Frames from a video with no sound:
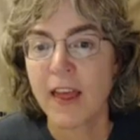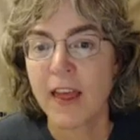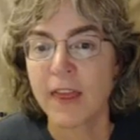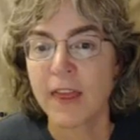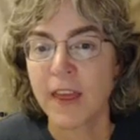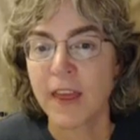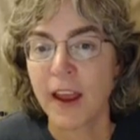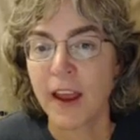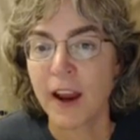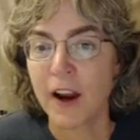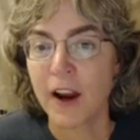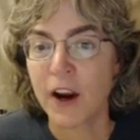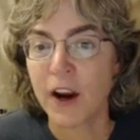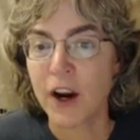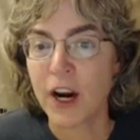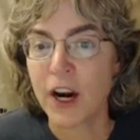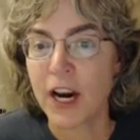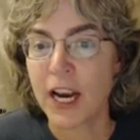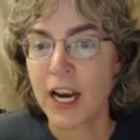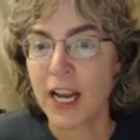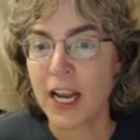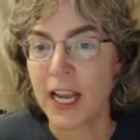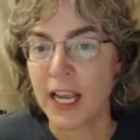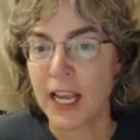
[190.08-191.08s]
there
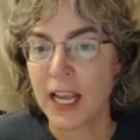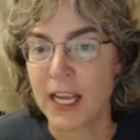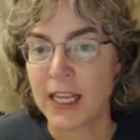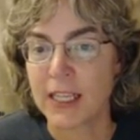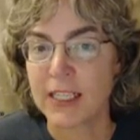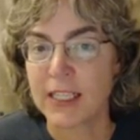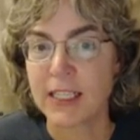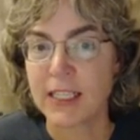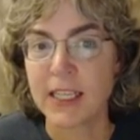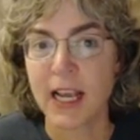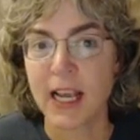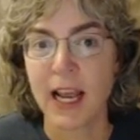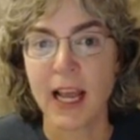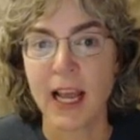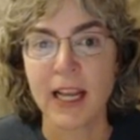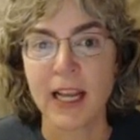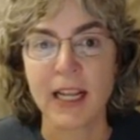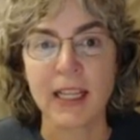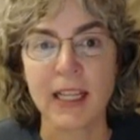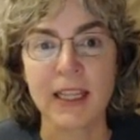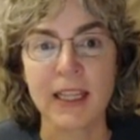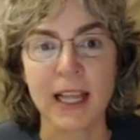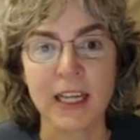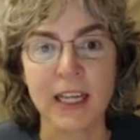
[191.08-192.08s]
is an
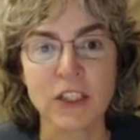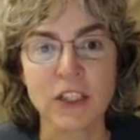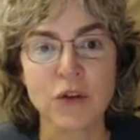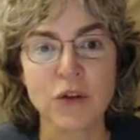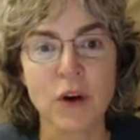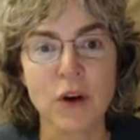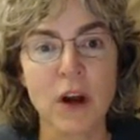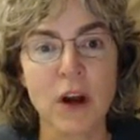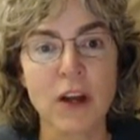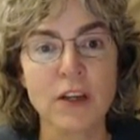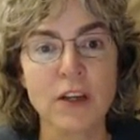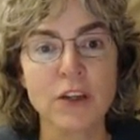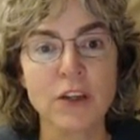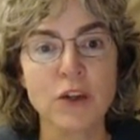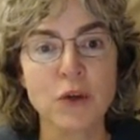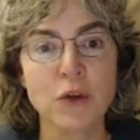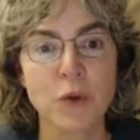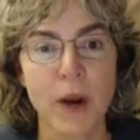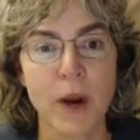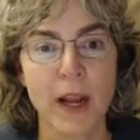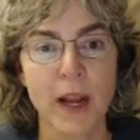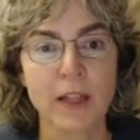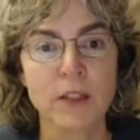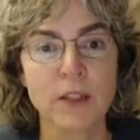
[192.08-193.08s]
electron
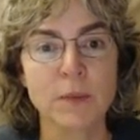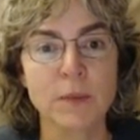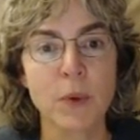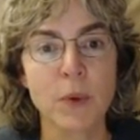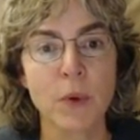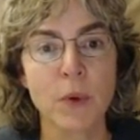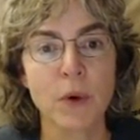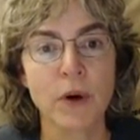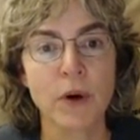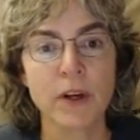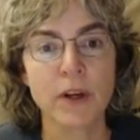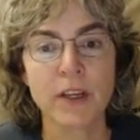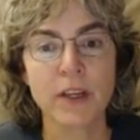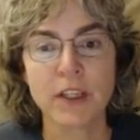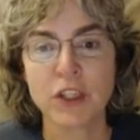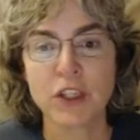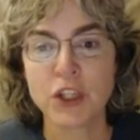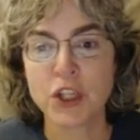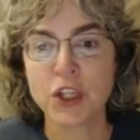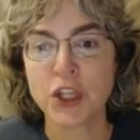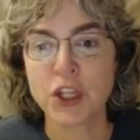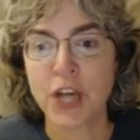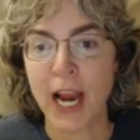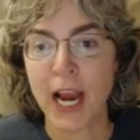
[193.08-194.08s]
transport
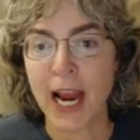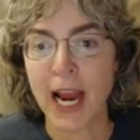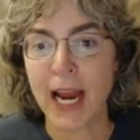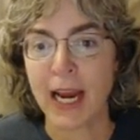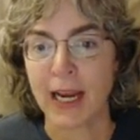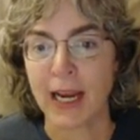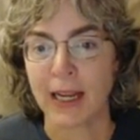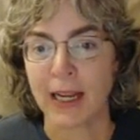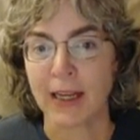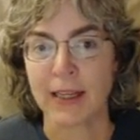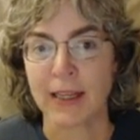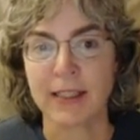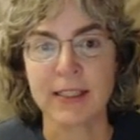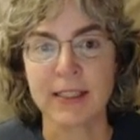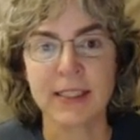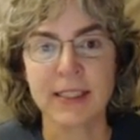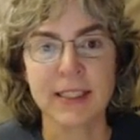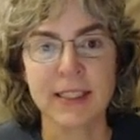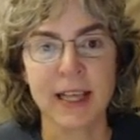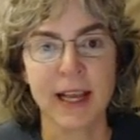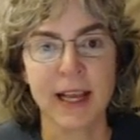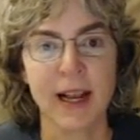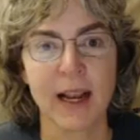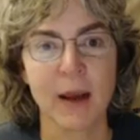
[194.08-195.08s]
chain
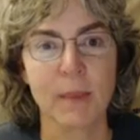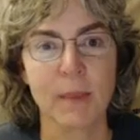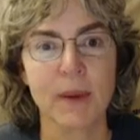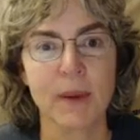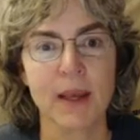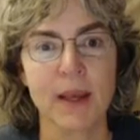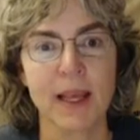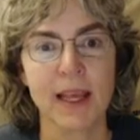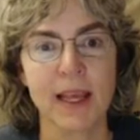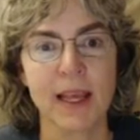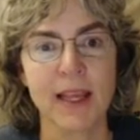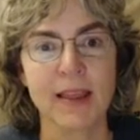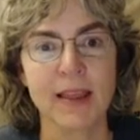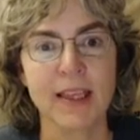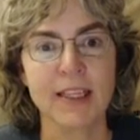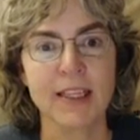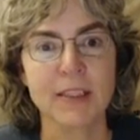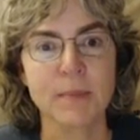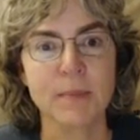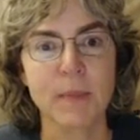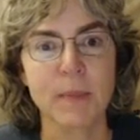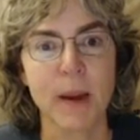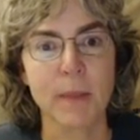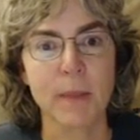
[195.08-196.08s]
set up in
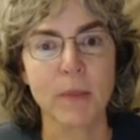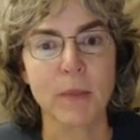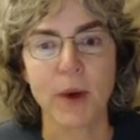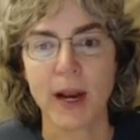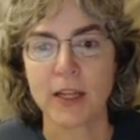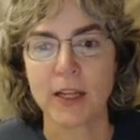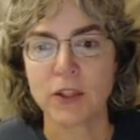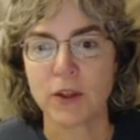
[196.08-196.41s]
this membrane.